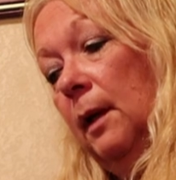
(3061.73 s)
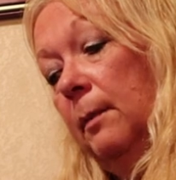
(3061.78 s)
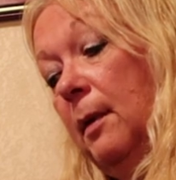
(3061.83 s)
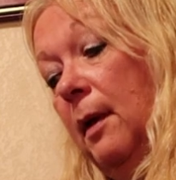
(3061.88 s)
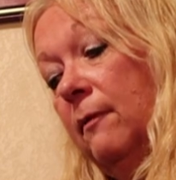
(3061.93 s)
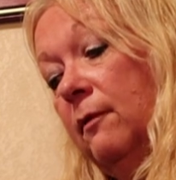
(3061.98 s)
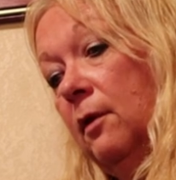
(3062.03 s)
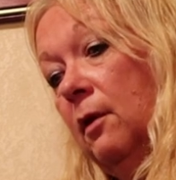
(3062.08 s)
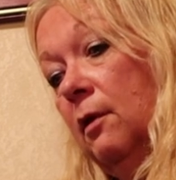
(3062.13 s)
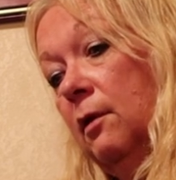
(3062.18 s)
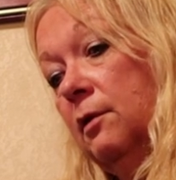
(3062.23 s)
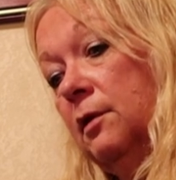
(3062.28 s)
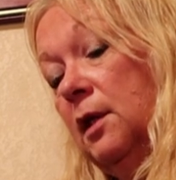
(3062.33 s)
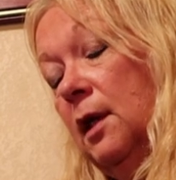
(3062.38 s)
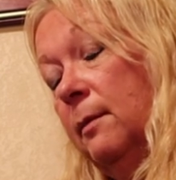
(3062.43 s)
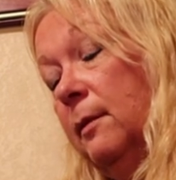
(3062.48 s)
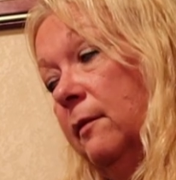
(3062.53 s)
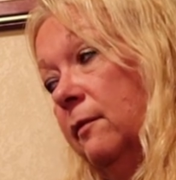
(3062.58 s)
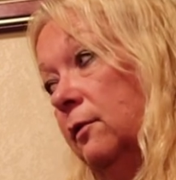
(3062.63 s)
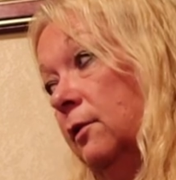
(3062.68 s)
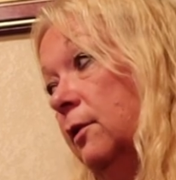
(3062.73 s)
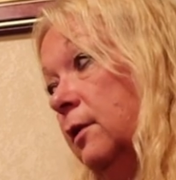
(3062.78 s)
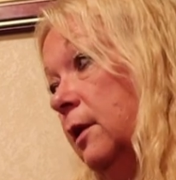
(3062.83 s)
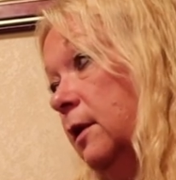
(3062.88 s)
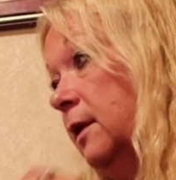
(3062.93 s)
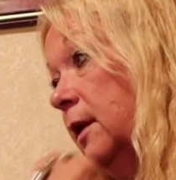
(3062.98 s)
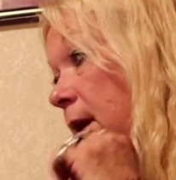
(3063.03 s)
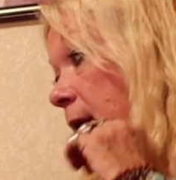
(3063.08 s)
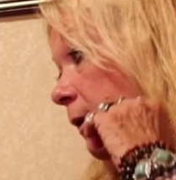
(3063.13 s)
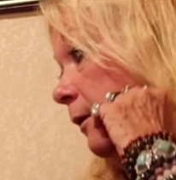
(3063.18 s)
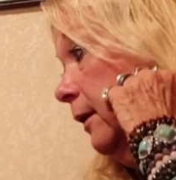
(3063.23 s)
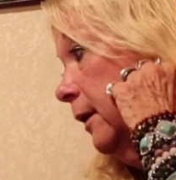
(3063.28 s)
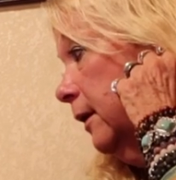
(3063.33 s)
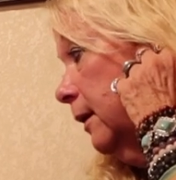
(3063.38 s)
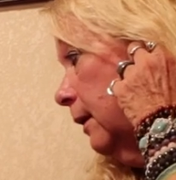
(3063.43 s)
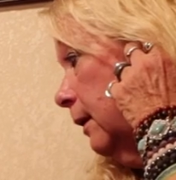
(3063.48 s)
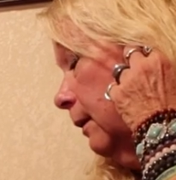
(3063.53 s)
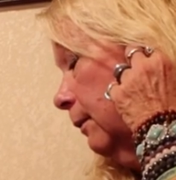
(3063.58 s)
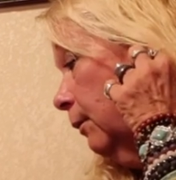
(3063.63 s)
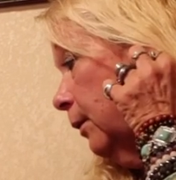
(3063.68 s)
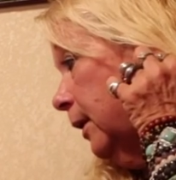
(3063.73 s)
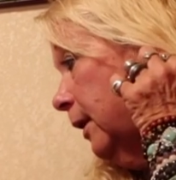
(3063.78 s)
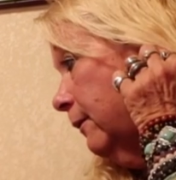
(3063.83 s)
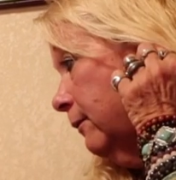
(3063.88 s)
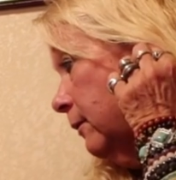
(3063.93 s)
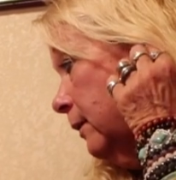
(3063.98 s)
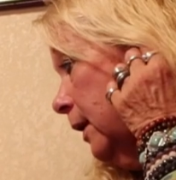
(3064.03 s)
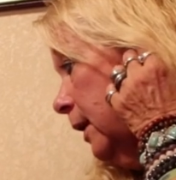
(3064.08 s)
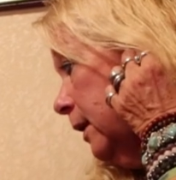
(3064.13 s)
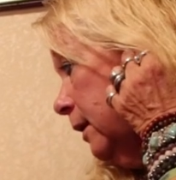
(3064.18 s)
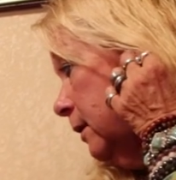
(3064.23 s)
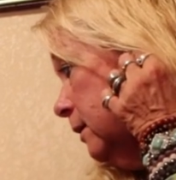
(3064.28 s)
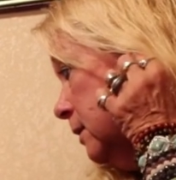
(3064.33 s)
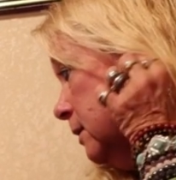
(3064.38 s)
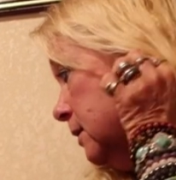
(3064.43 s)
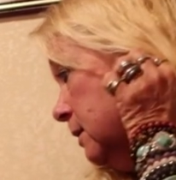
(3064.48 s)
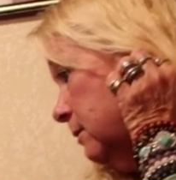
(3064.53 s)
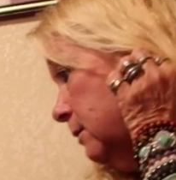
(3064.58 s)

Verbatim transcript: I'm having a hard time even looking down at, at whatever that is.